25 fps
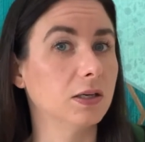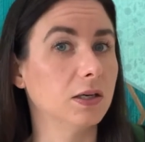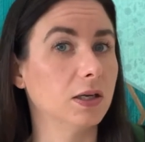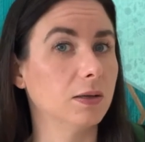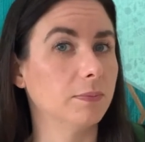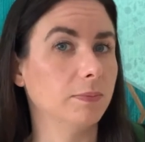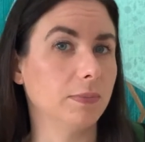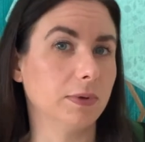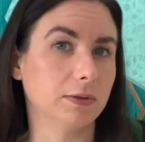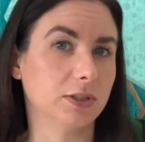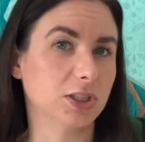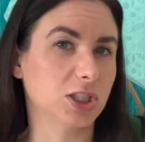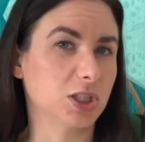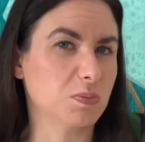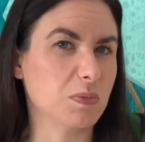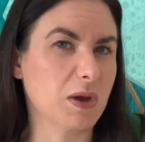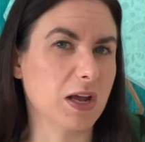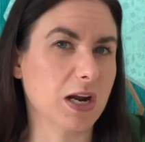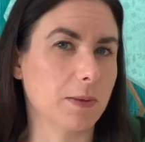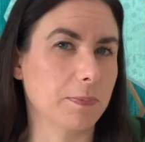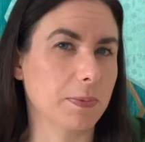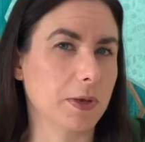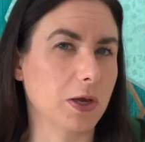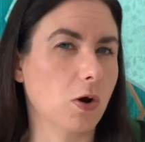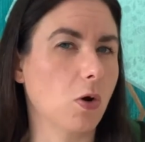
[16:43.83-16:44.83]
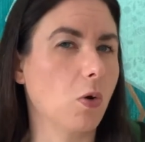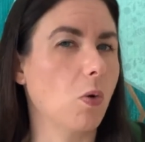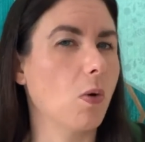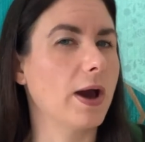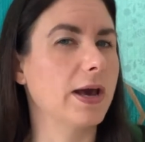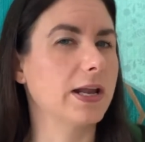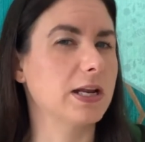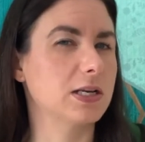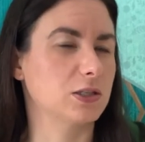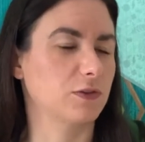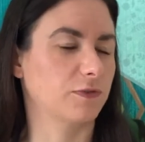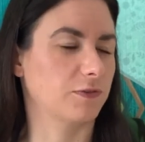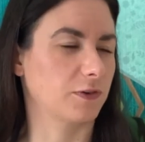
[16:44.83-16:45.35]
It just may not be
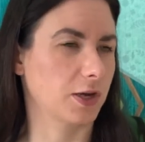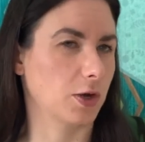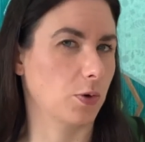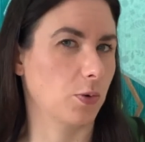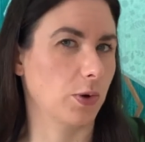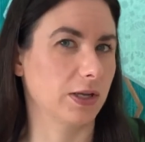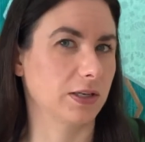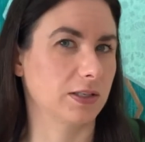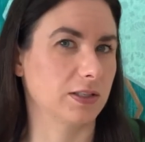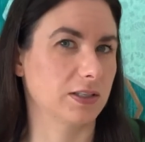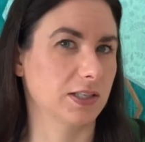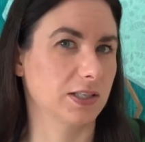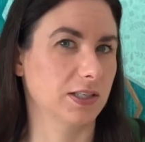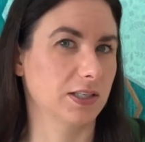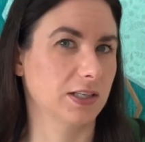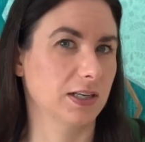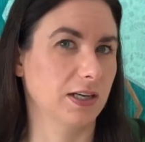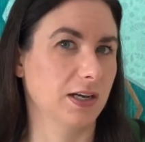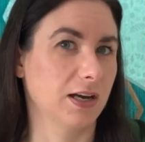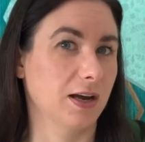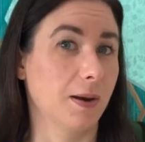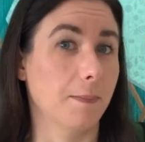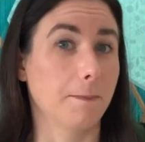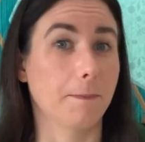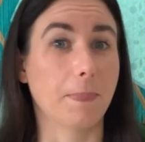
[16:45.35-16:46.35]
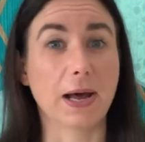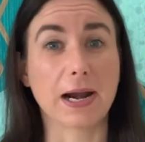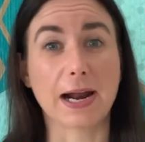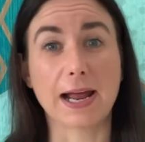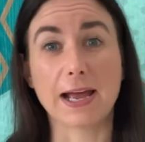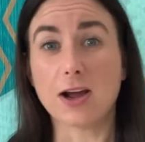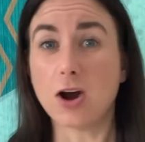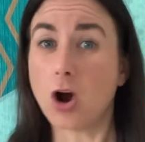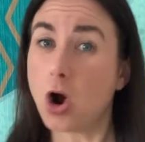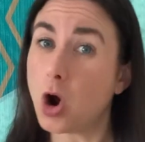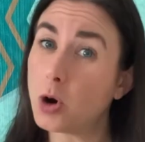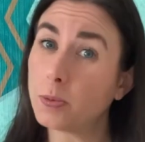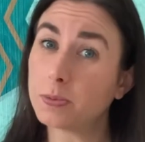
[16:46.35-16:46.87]
quite as frequent, but I
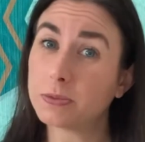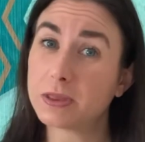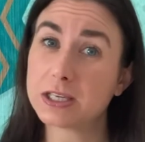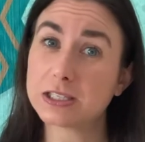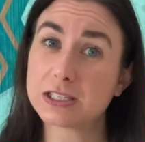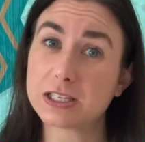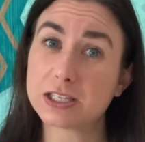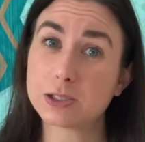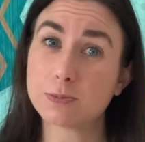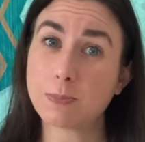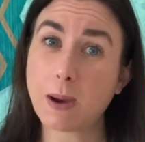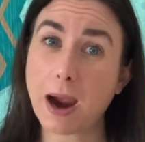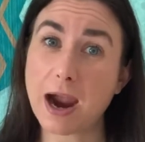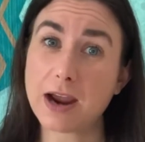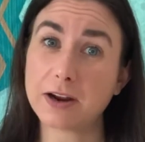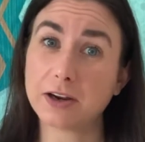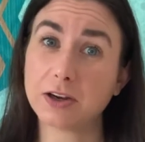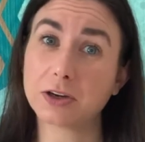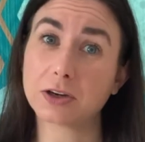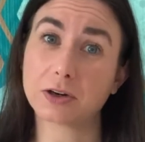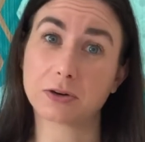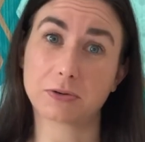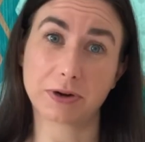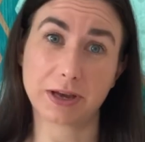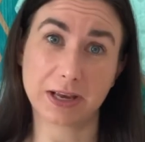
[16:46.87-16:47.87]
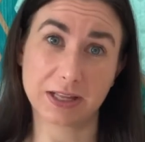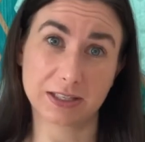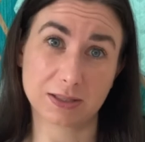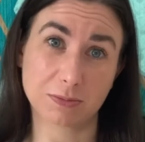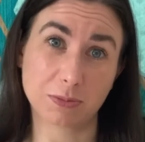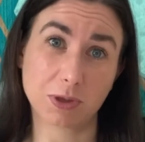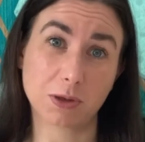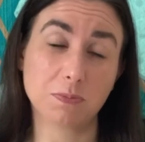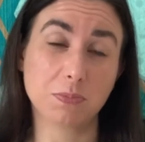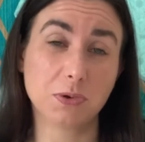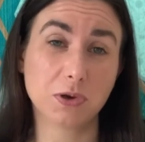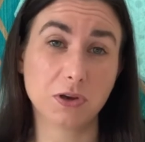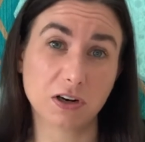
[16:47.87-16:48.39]
hope this inspired you to create
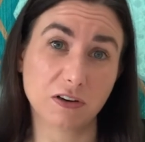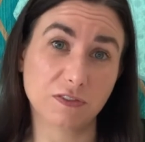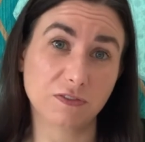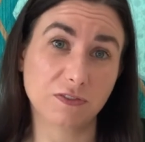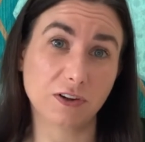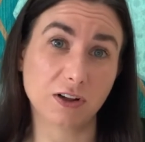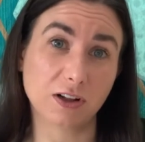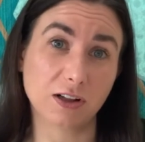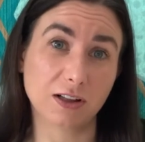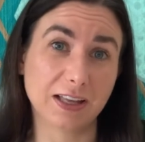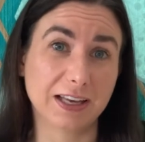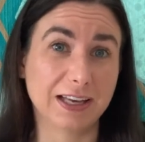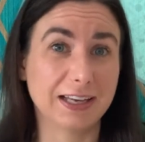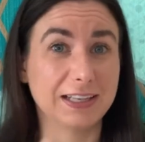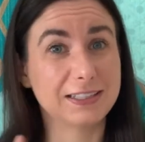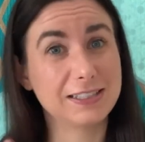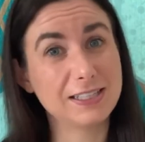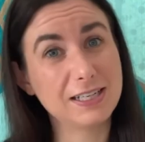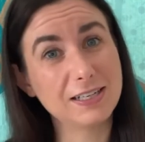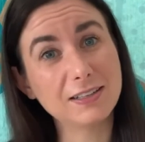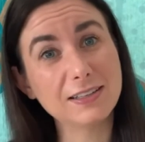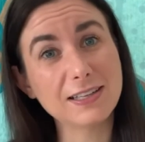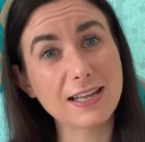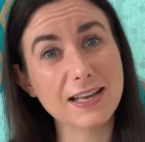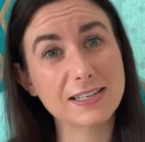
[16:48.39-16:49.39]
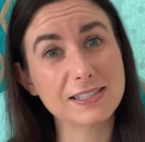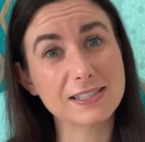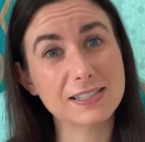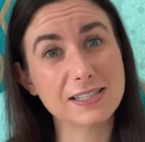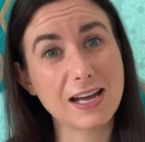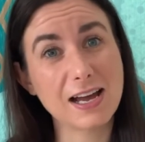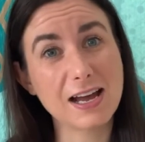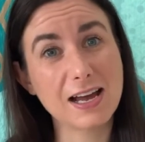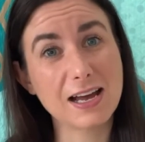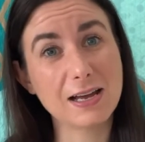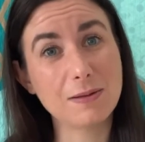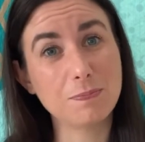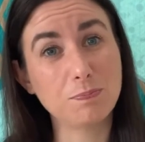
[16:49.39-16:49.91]
something beautiful. Until next
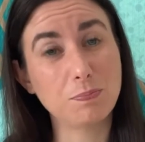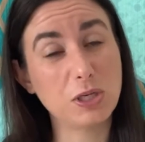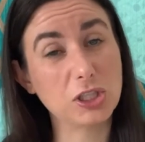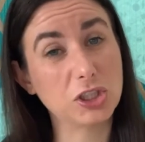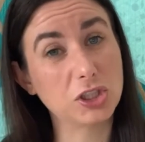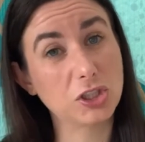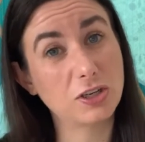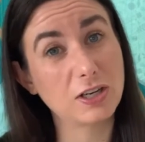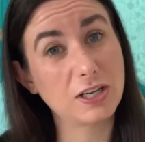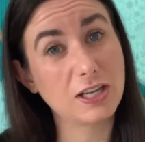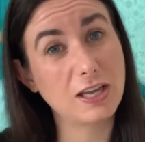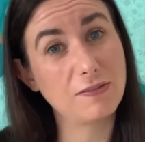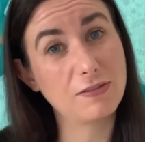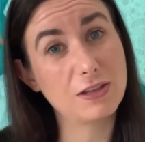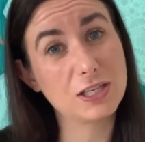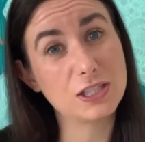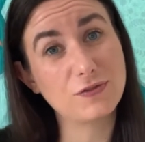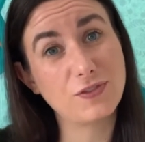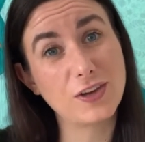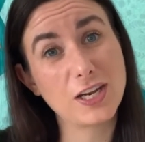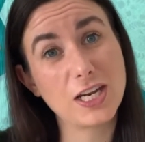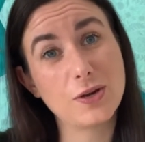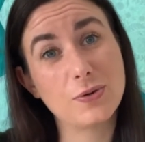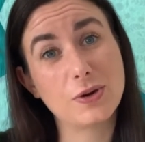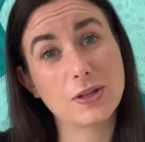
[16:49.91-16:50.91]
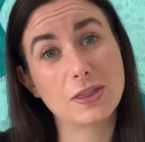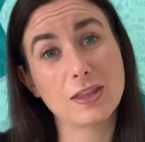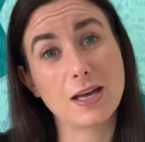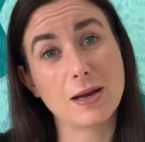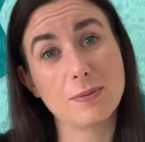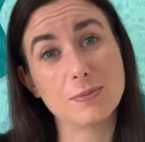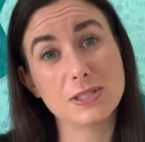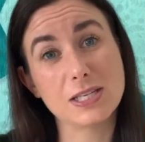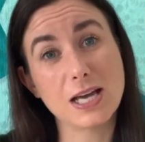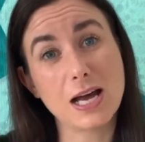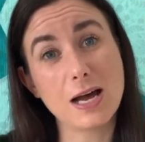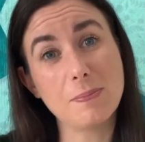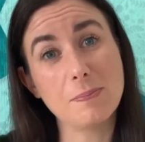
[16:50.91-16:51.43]
time, be sure to give this video a
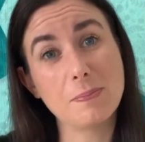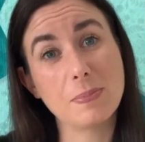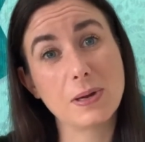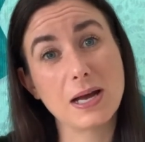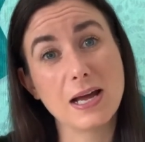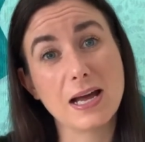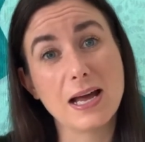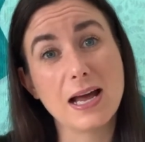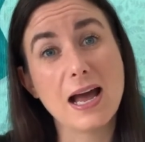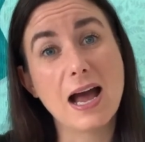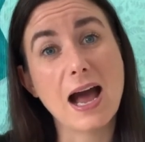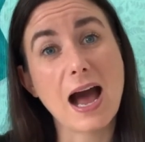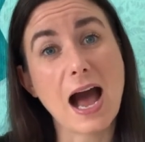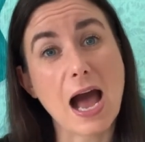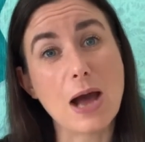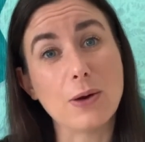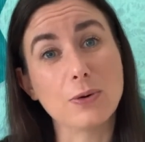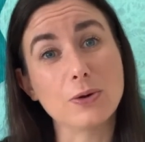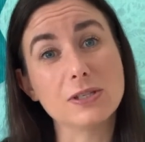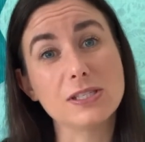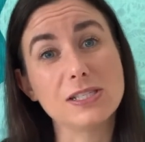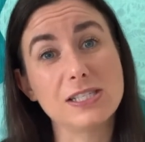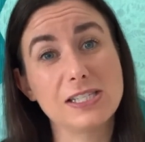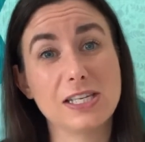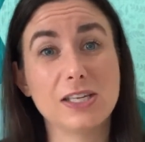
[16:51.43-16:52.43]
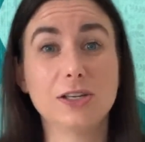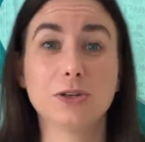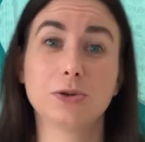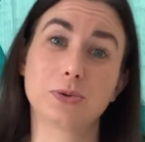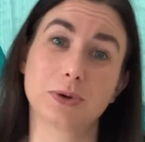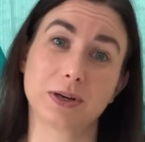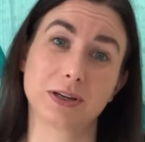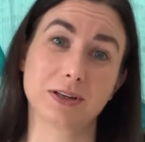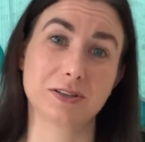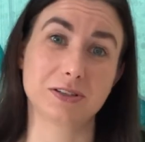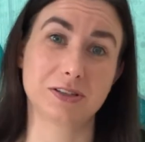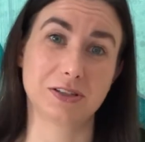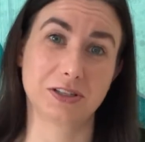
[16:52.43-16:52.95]
thumbs up. I will see you
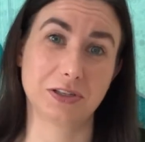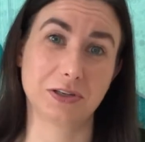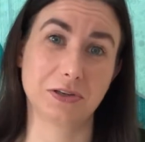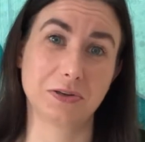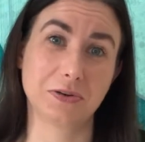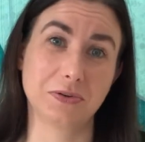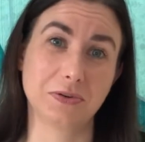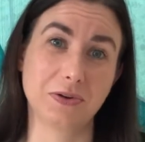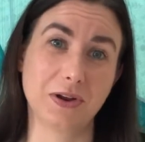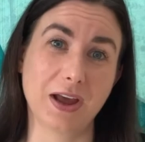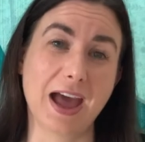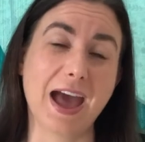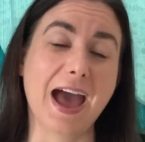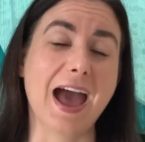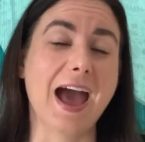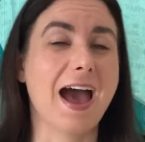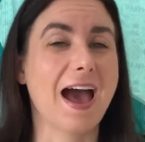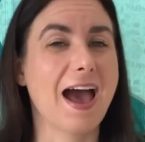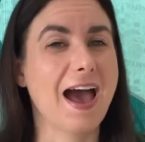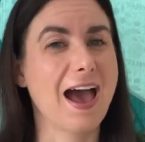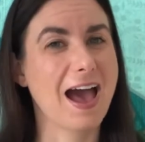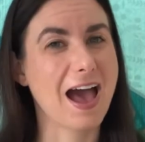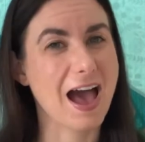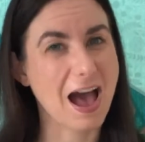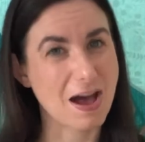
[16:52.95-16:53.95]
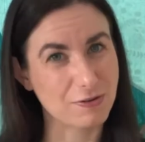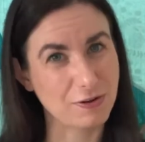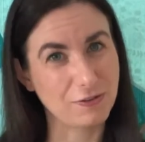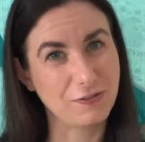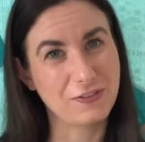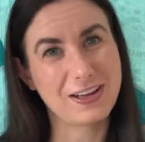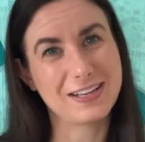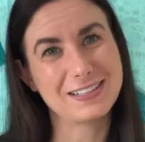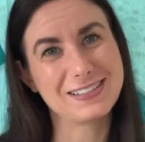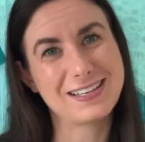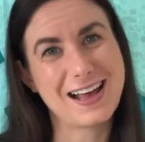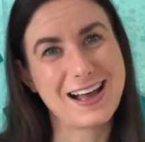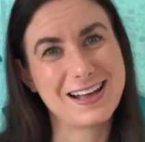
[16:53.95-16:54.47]
real soon. Have a
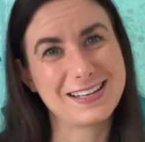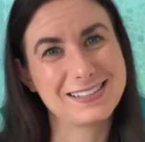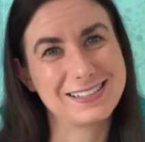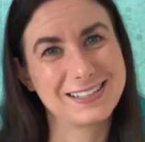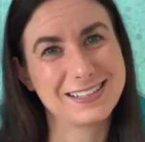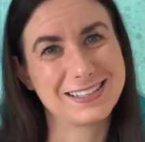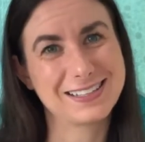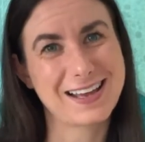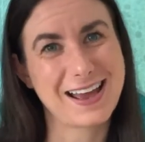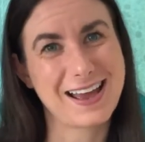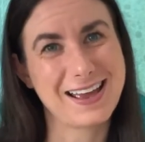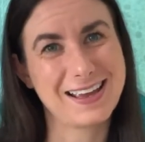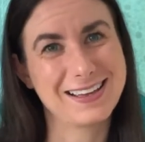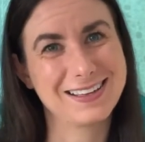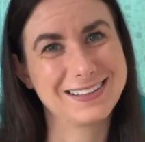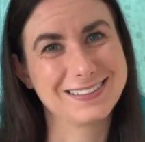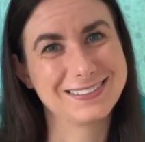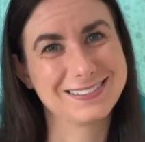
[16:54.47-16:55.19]
fantastic day.